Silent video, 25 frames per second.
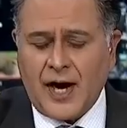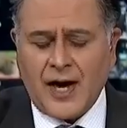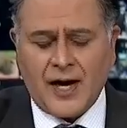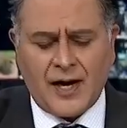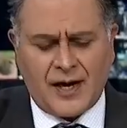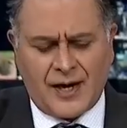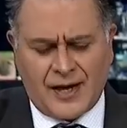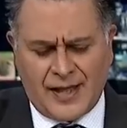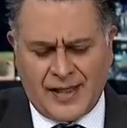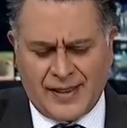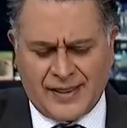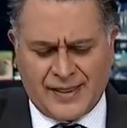
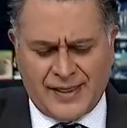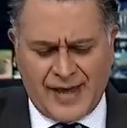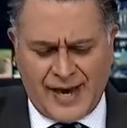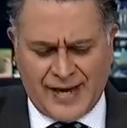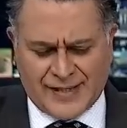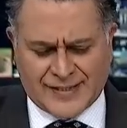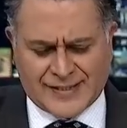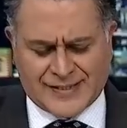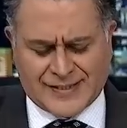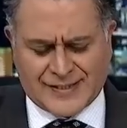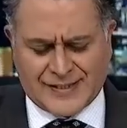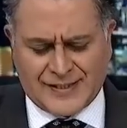Uh,
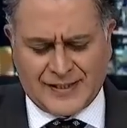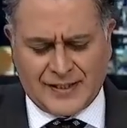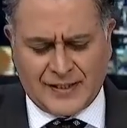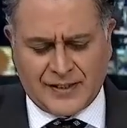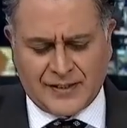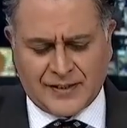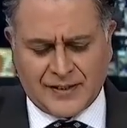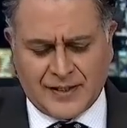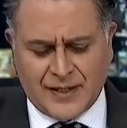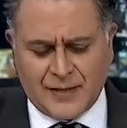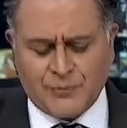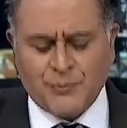that
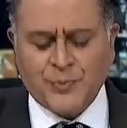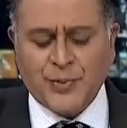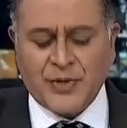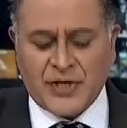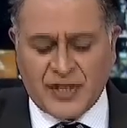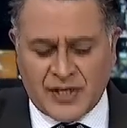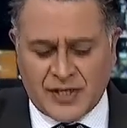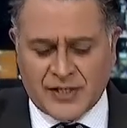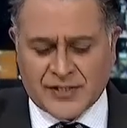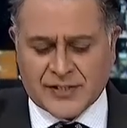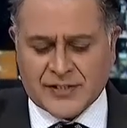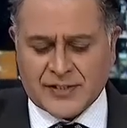
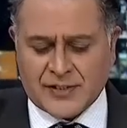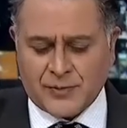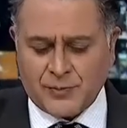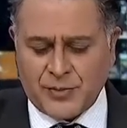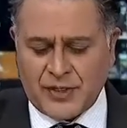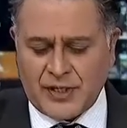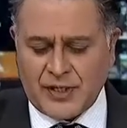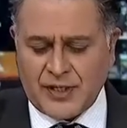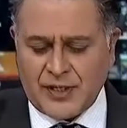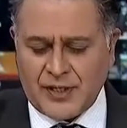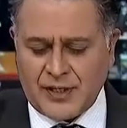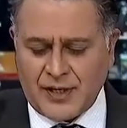appears to
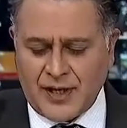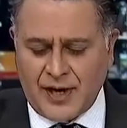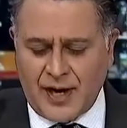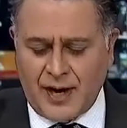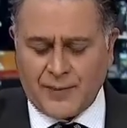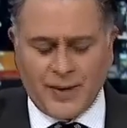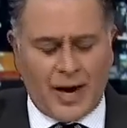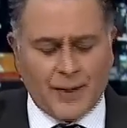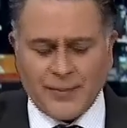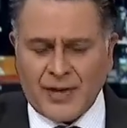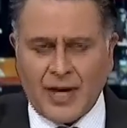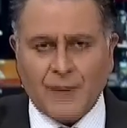be,
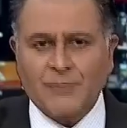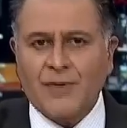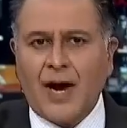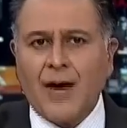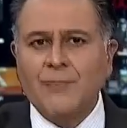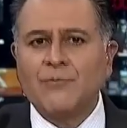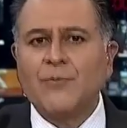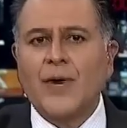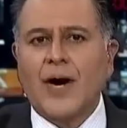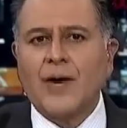I, I mean, I'm,